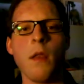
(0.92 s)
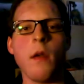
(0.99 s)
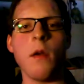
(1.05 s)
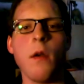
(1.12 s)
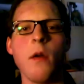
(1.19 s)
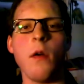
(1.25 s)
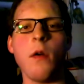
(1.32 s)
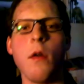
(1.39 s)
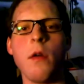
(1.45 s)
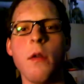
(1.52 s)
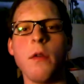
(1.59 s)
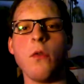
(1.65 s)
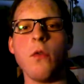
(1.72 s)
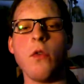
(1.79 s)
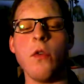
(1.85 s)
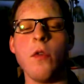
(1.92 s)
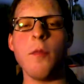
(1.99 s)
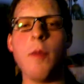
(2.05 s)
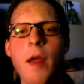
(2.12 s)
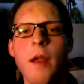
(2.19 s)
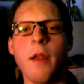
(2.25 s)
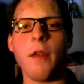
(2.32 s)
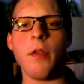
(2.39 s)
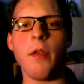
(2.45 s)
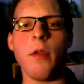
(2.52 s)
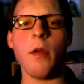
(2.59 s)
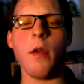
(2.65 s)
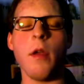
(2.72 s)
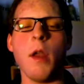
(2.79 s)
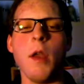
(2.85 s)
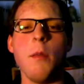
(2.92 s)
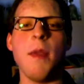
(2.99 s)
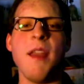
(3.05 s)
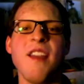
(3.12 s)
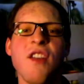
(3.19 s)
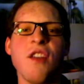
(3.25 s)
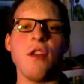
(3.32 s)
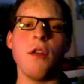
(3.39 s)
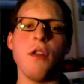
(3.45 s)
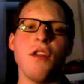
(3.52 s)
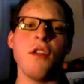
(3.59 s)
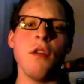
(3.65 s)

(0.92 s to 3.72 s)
Hello, YouTube. I thought I'd make